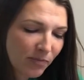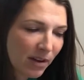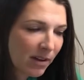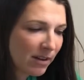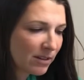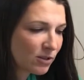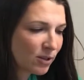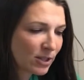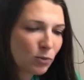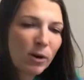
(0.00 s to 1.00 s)

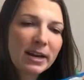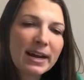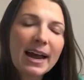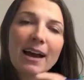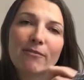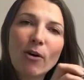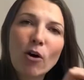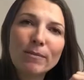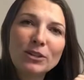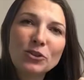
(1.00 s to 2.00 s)
stretch 1, I have
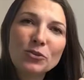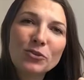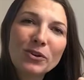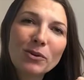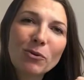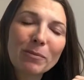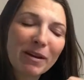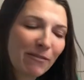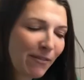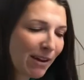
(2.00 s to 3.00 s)
Almond Joy, one of my
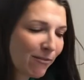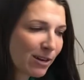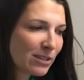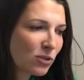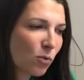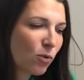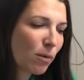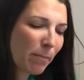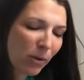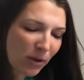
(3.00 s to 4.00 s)
favorites, or
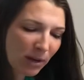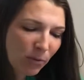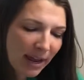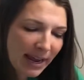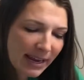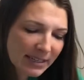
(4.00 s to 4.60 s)
Milky Ways.